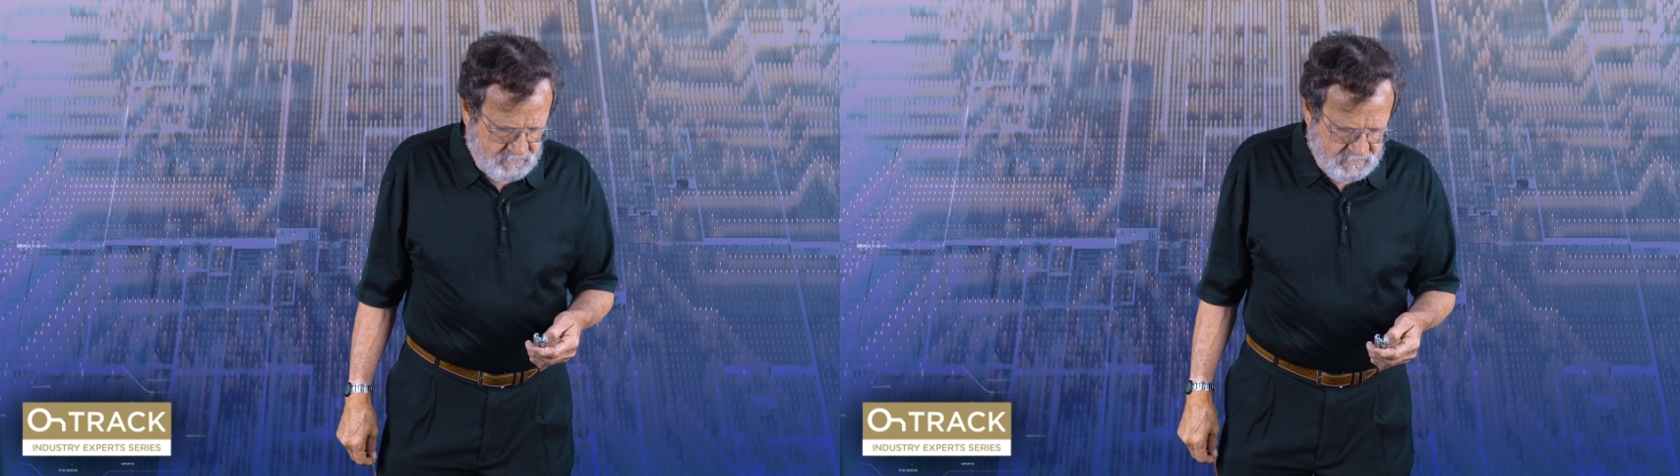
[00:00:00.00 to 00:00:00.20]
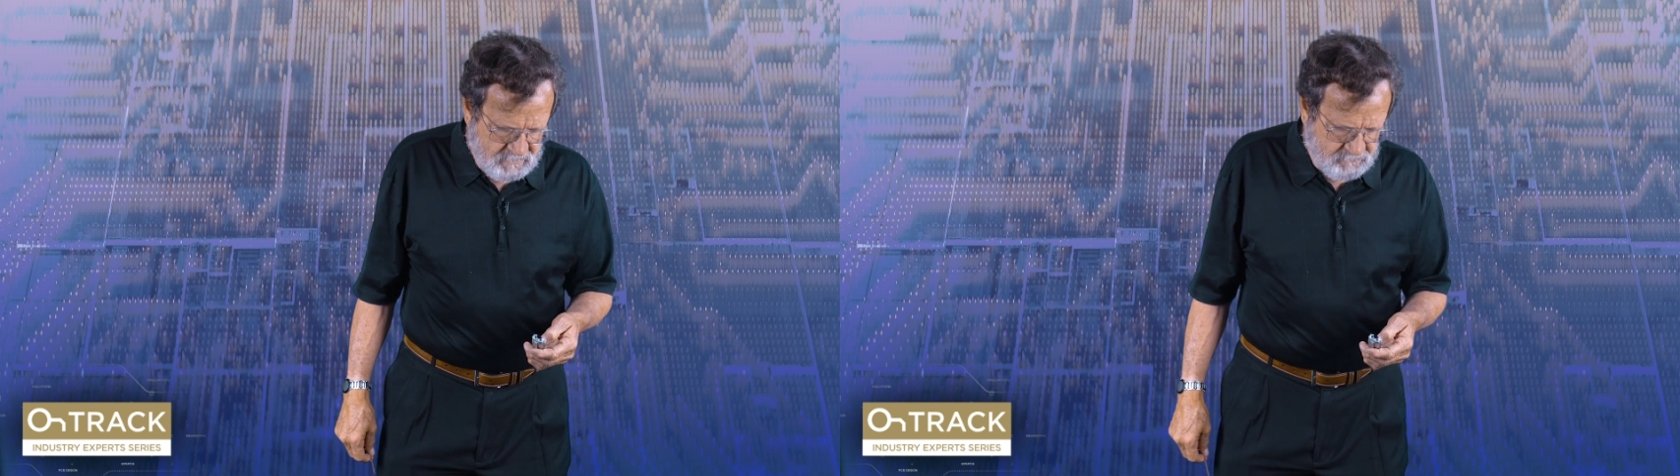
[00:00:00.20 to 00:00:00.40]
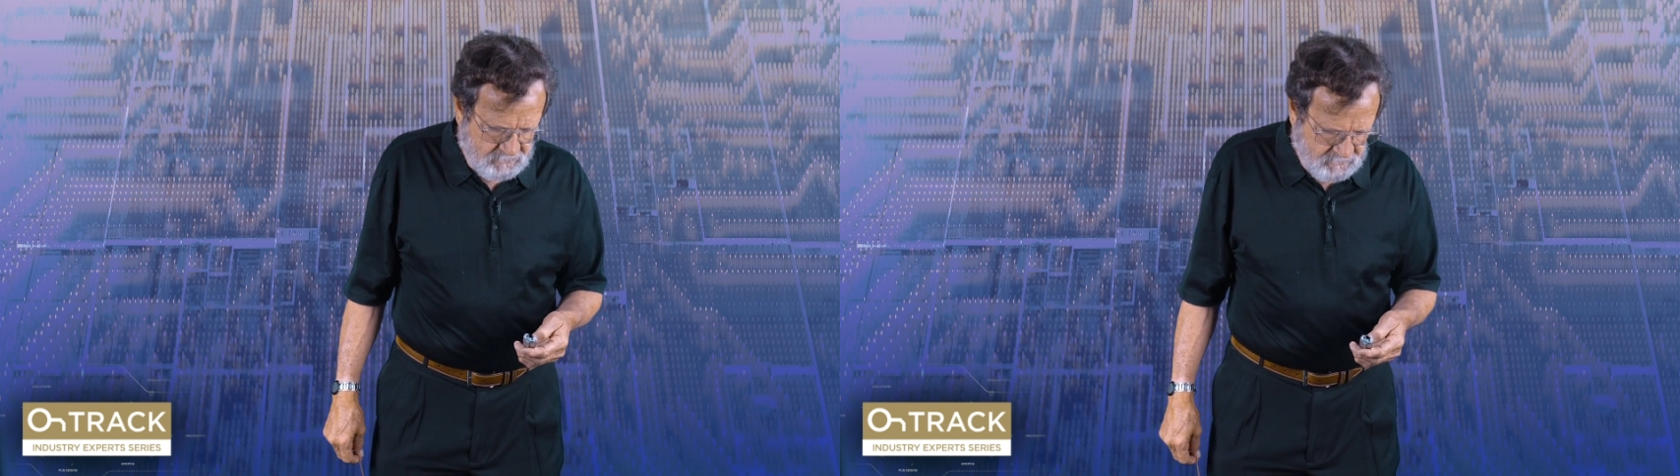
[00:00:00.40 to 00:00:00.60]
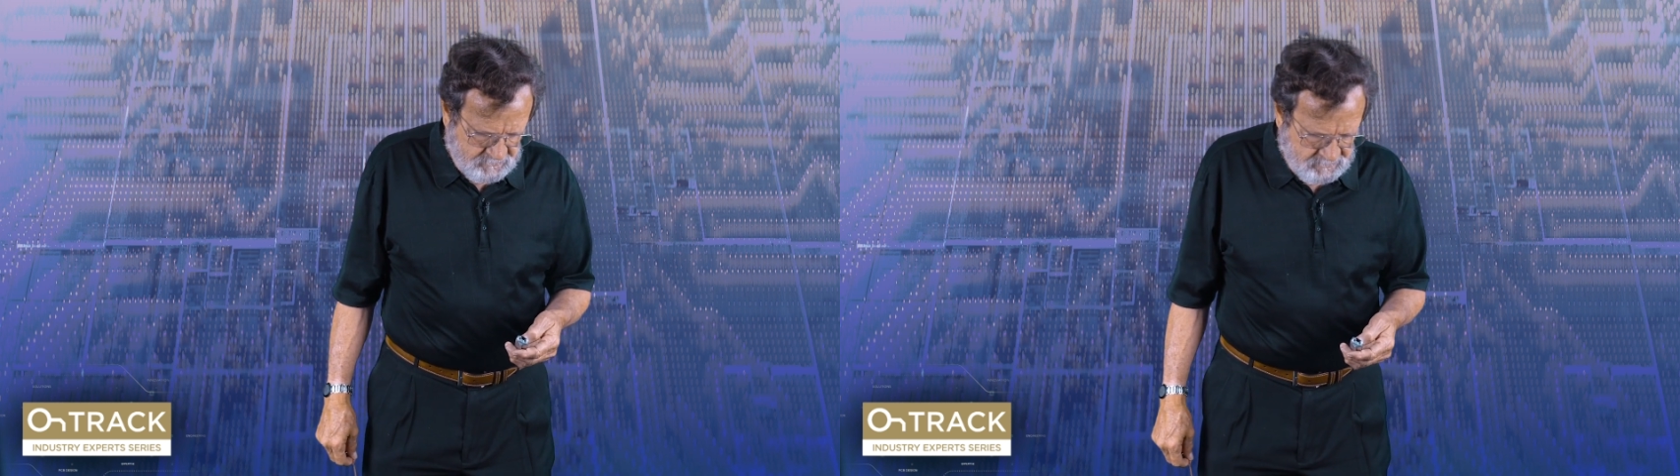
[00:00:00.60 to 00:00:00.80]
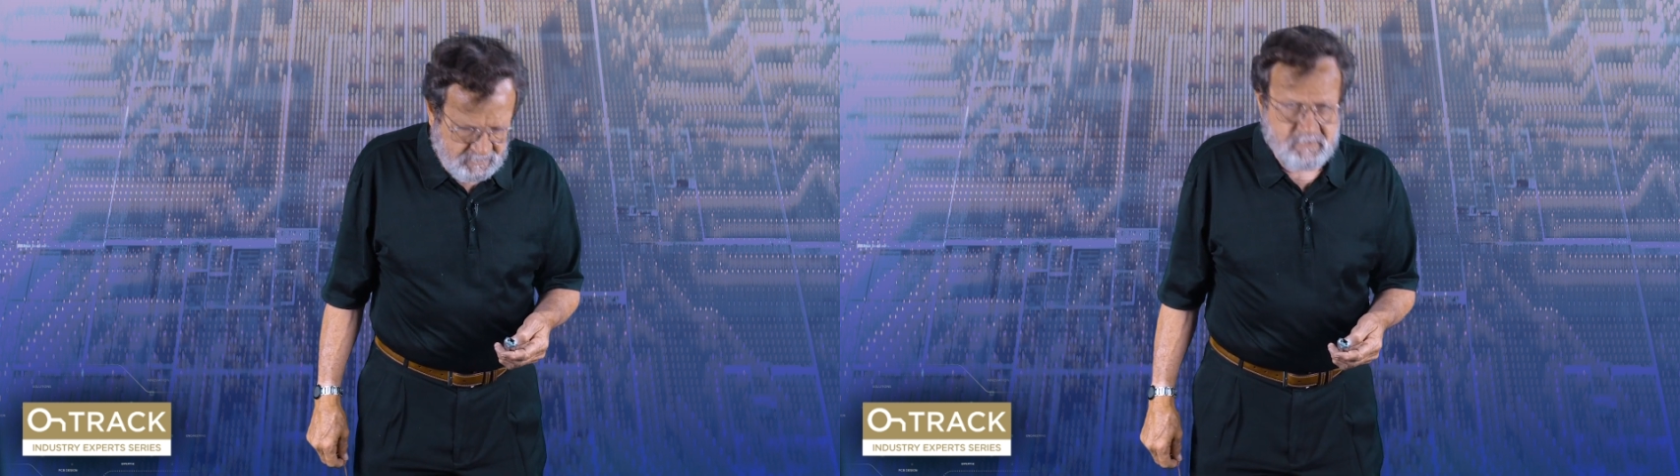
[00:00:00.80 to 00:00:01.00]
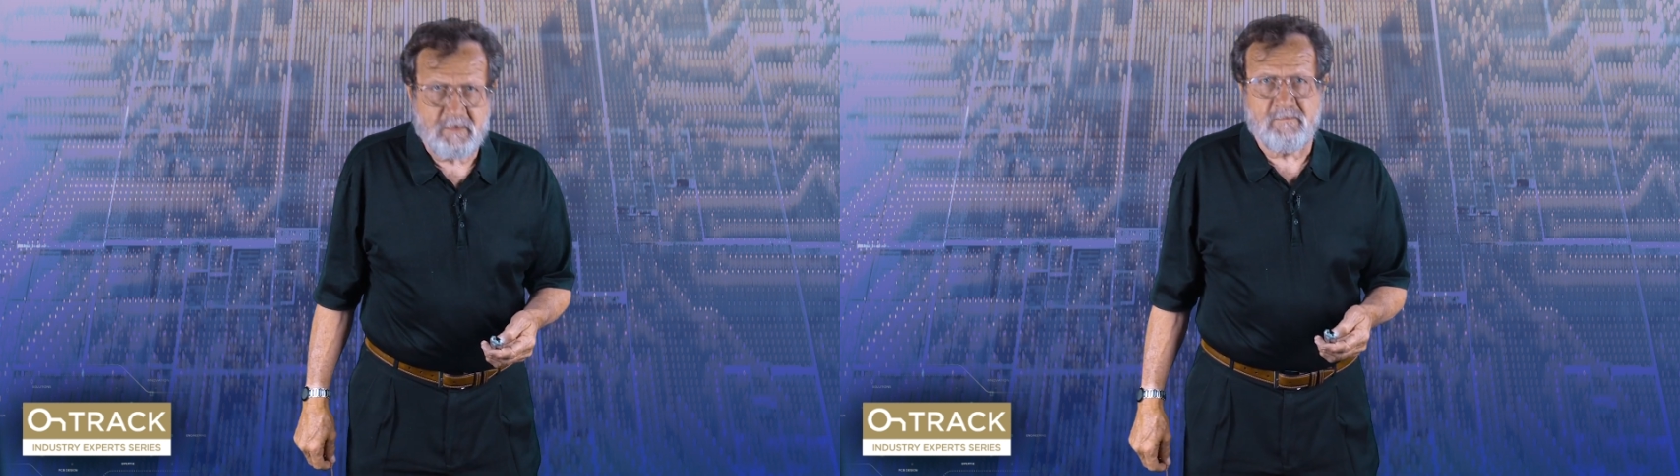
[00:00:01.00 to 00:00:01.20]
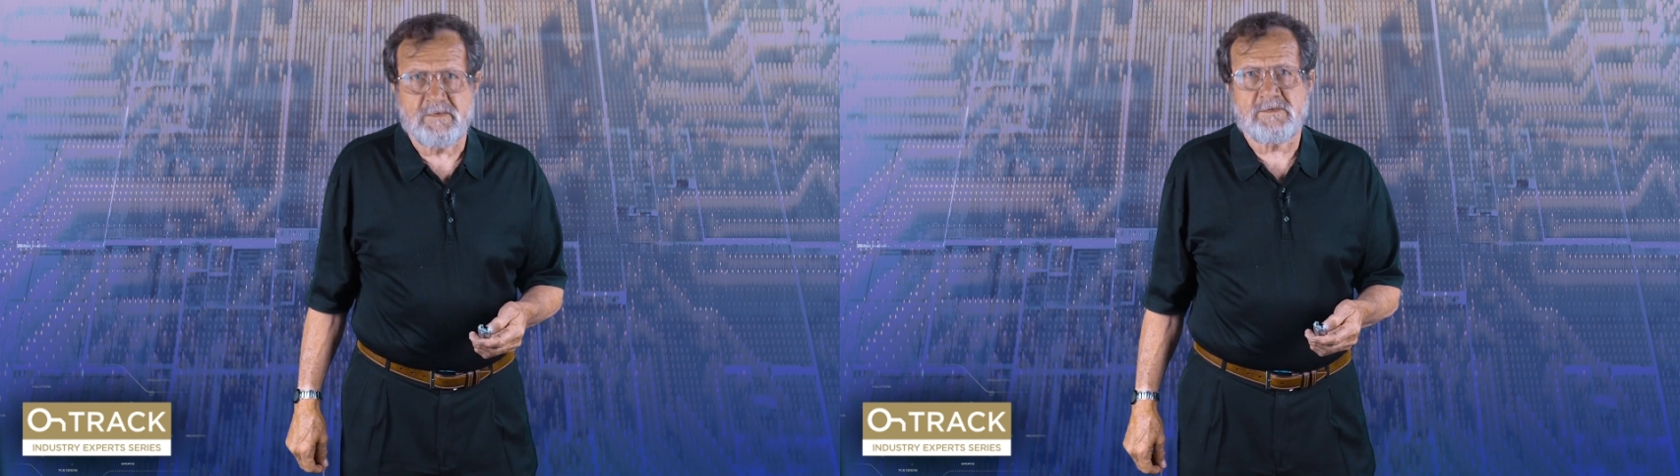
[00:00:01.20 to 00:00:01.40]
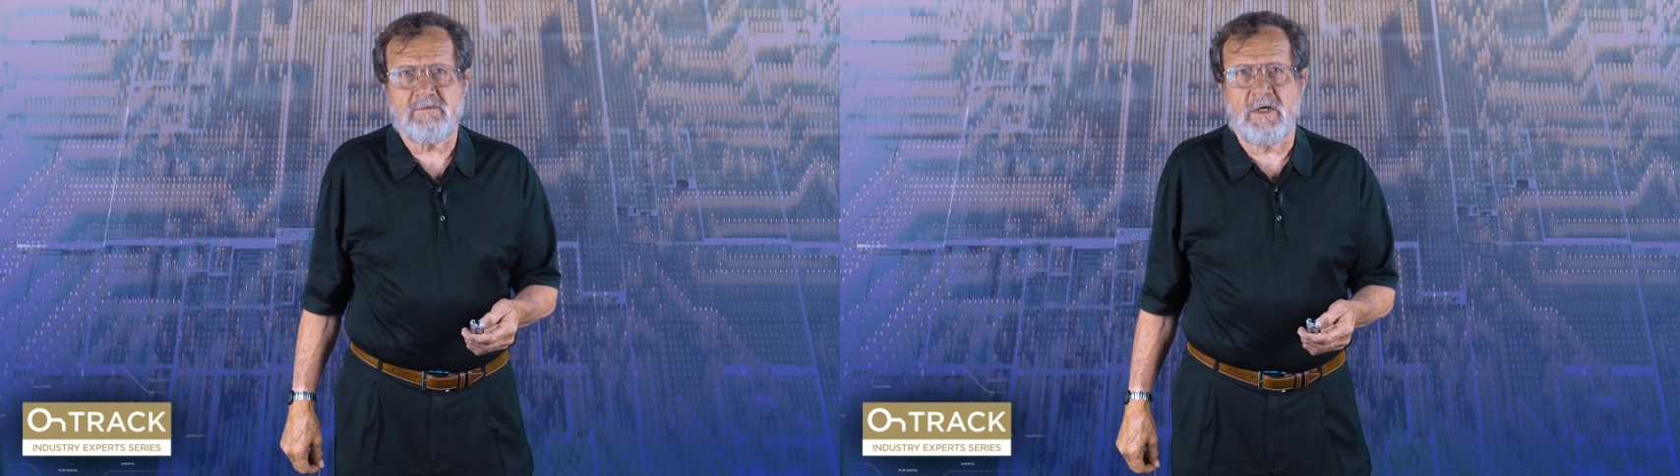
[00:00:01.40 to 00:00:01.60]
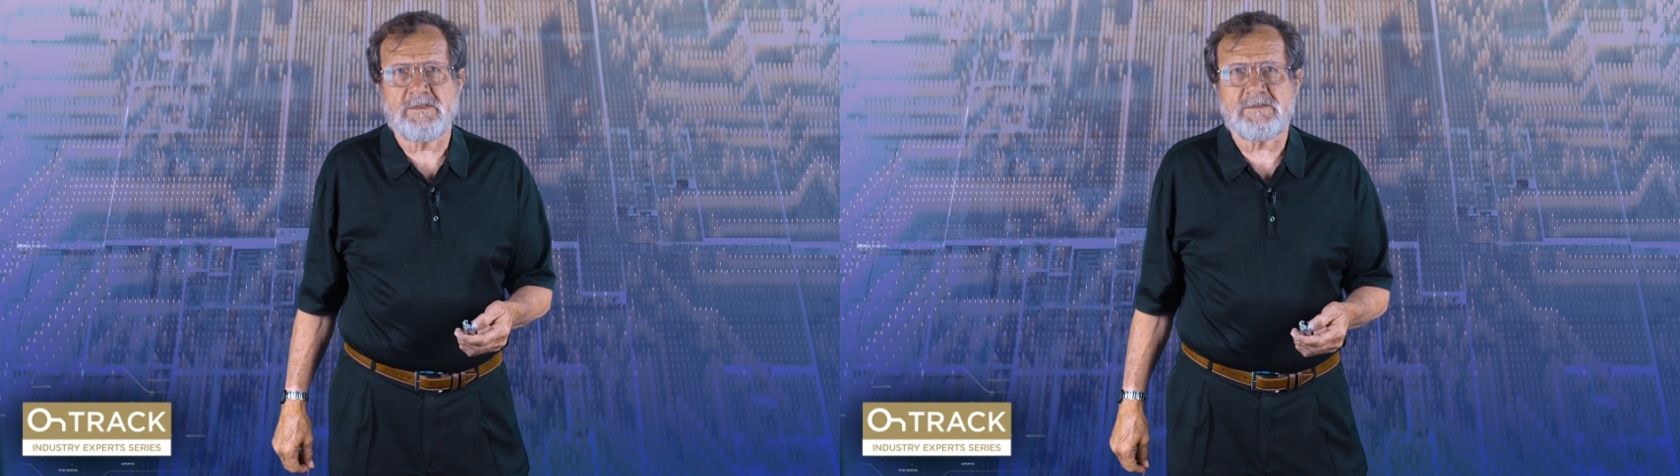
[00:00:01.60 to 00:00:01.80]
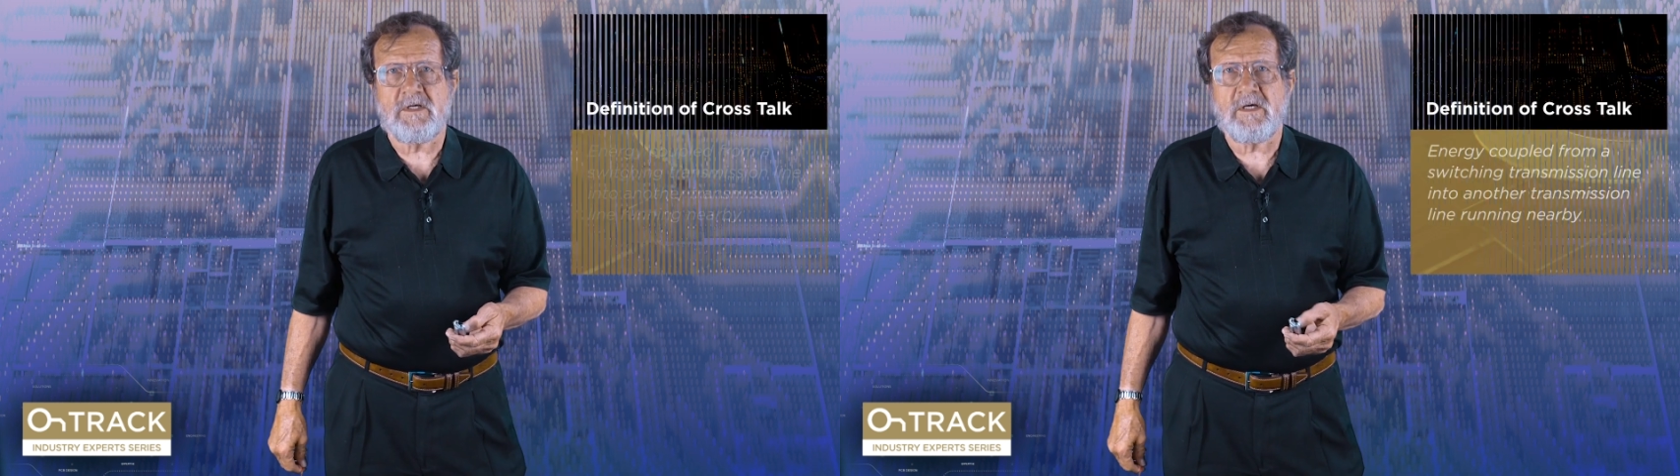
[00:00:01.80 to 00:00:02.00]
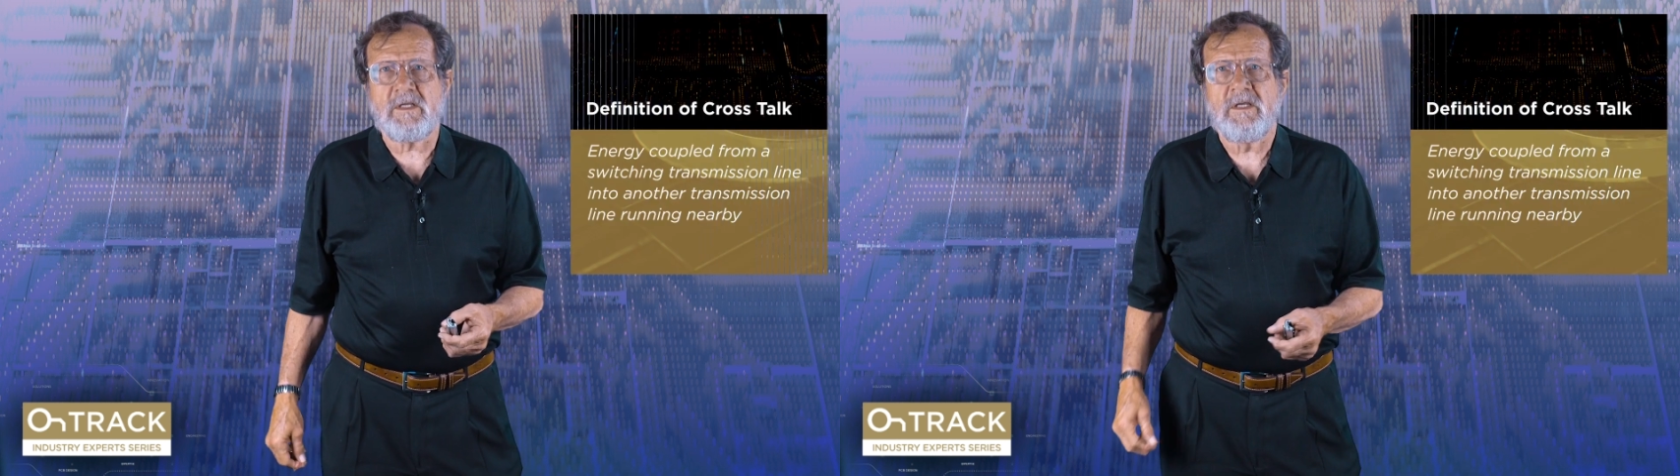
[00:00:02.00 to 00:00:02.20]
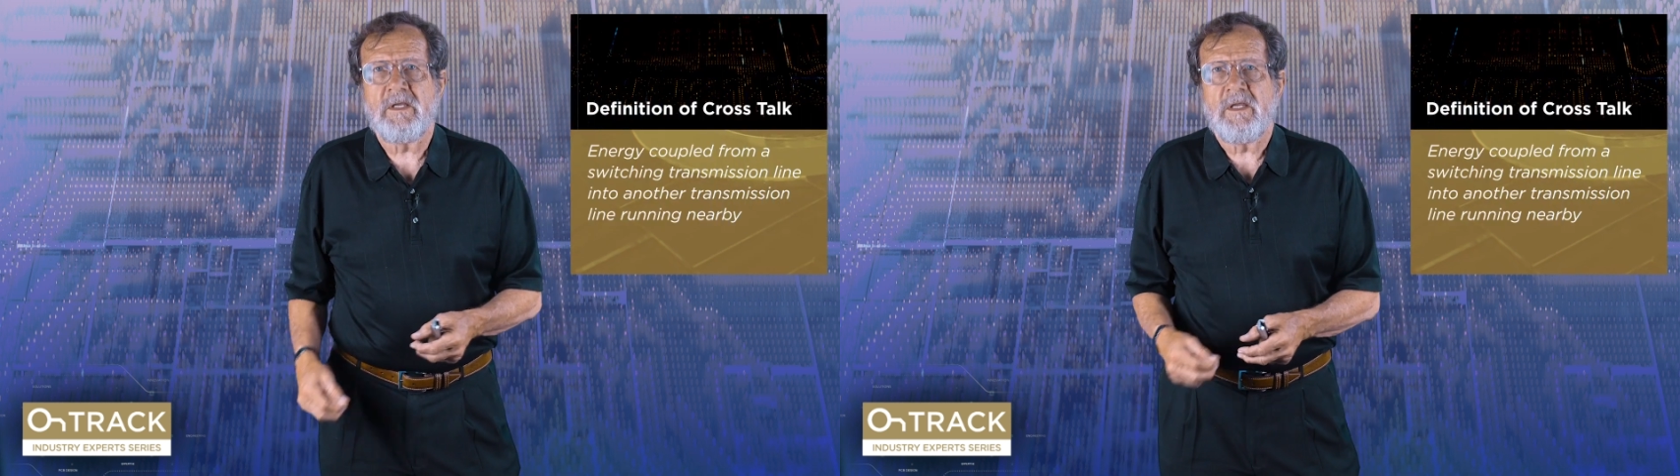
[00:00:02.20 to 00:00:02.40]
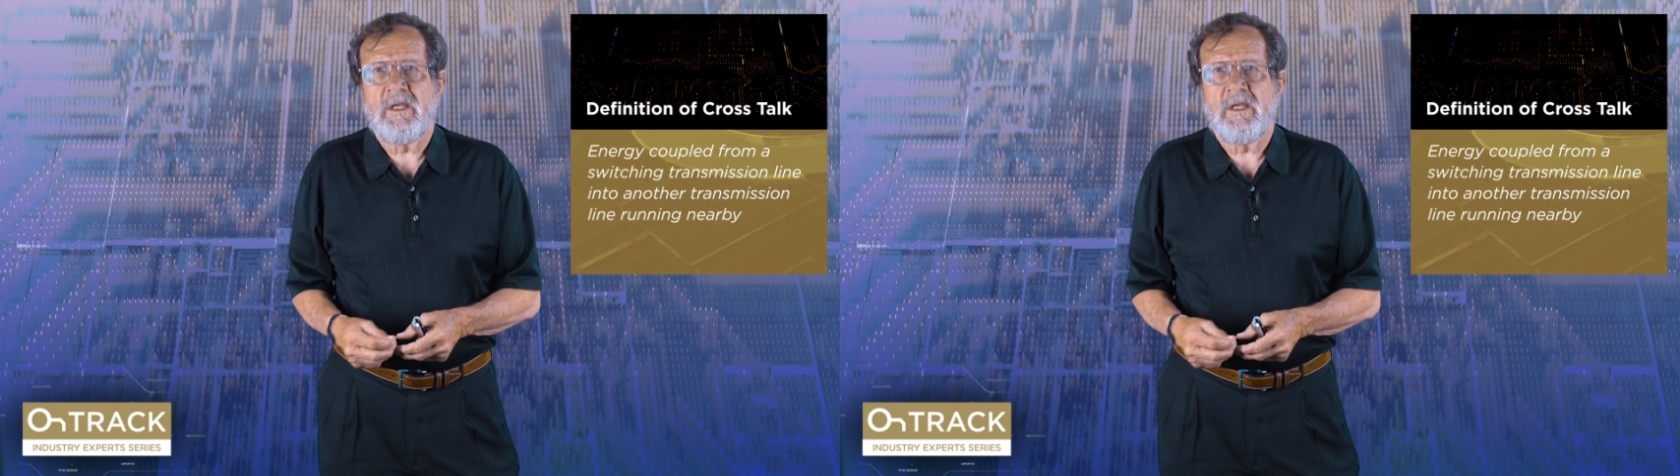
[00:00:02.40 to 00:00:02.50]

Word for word: as we go up speed curve is crosstalk.